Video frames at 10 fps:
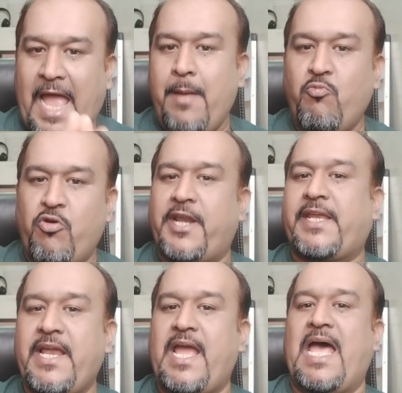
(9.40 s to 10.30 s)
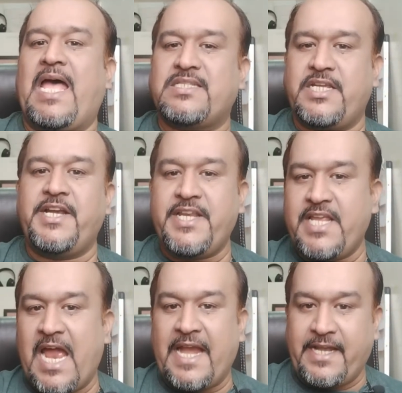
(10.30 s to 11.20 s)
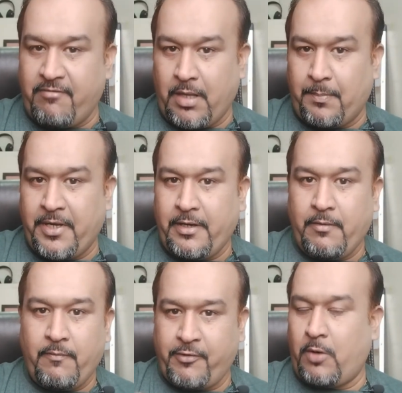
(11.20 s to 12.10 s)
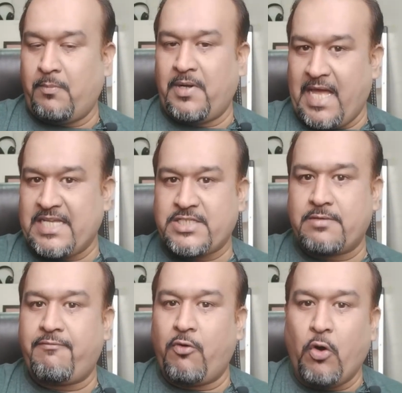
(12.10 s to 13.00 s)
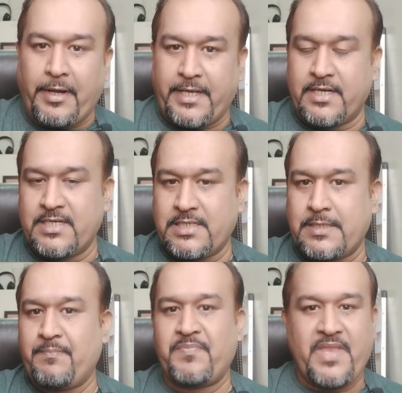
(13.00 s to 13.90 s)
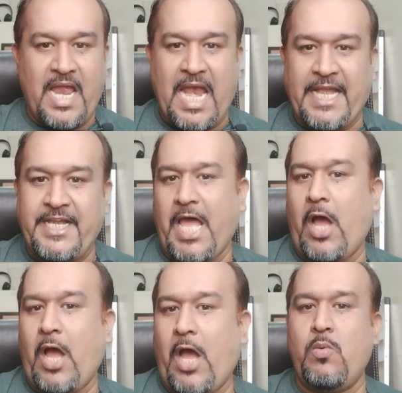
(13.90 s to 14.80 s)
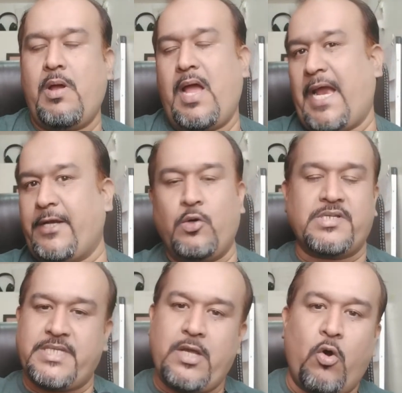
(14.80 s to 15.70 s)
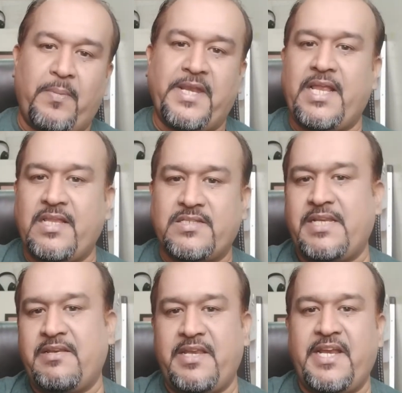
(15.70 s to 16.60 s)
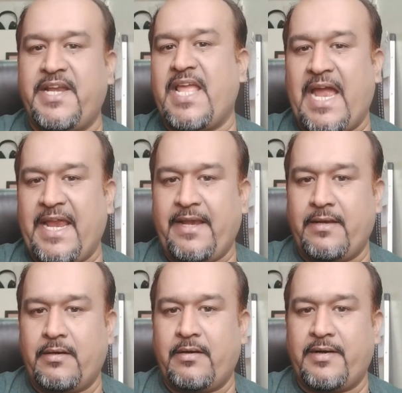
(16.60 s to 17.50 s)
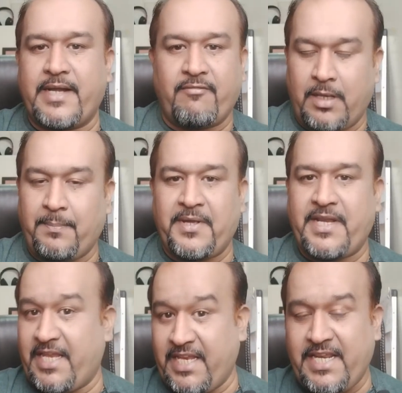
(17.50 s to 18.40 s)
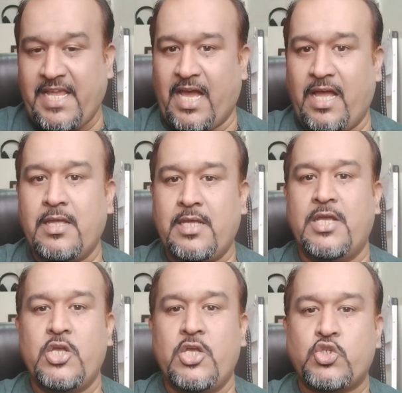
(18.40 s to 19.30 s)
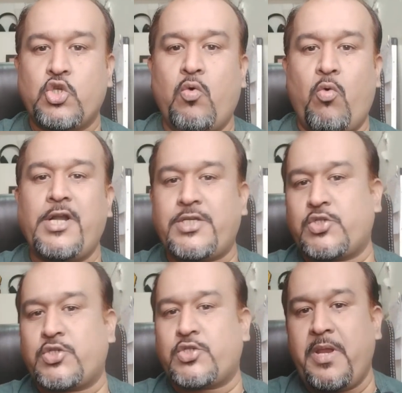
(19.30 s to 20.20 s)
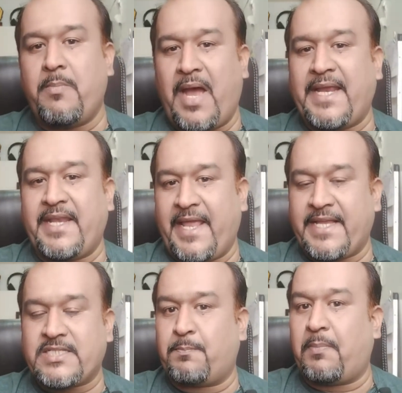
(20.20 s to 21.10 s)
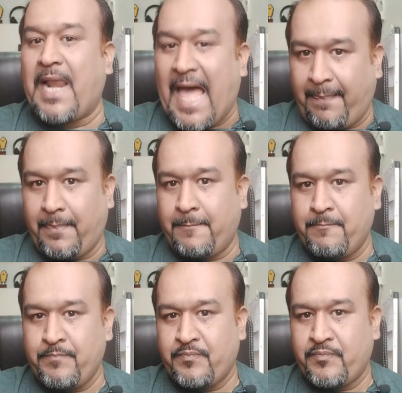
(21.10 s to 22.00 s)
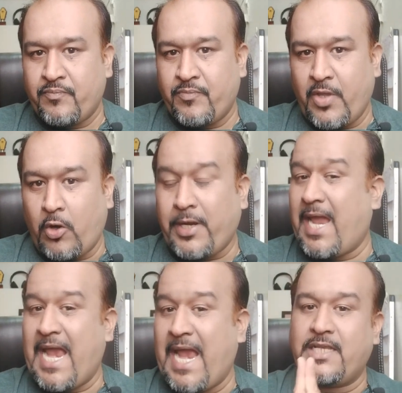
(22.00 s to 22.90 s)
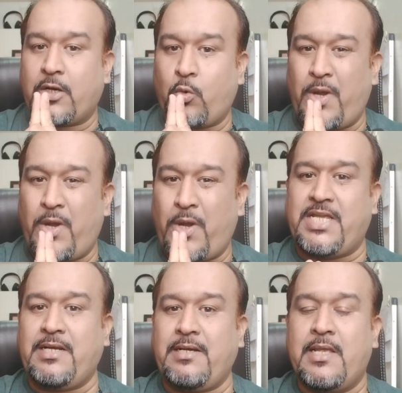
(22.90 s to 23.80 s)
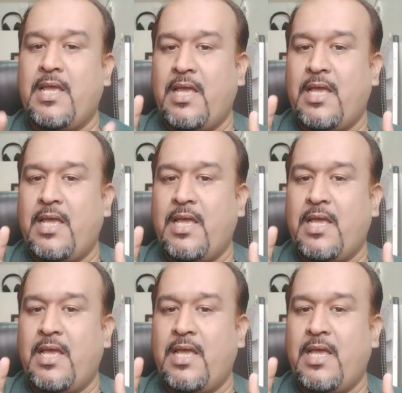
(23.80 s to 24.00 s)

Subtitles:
I am working as EDI developer from last 4 years and now I don't see openings in EDI developer area. So, what should be my next plan? Okay, and the question,